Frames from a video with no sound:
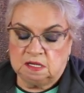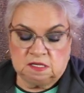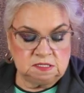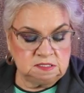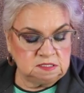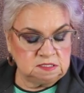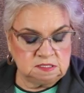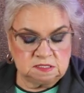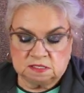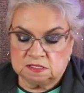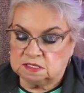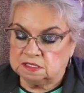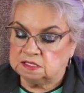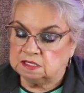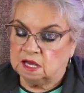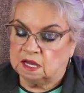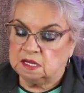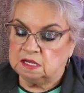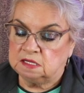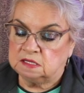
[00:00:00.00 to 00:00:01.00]

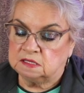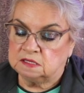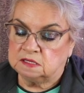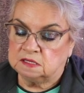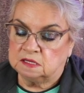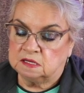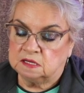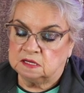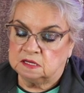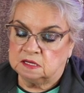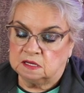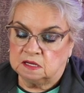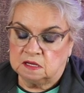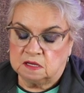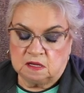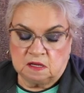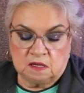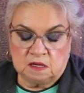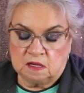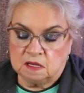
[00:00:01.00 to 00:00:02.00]
excite.
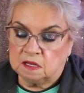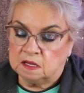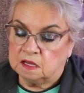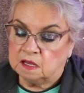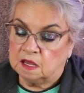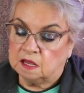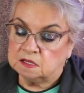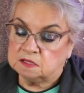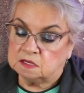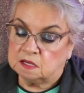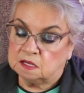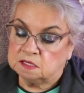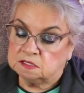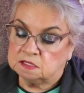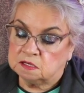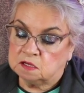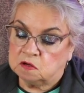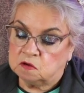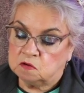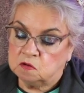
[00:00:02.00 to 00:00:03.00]
As
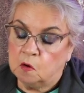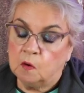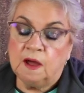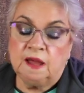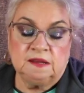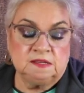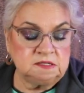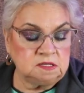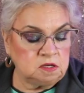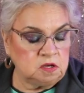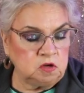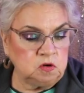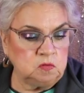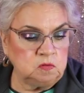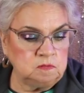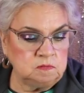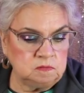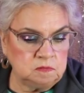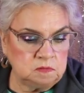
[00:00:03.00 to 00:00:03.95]
execute, no execute.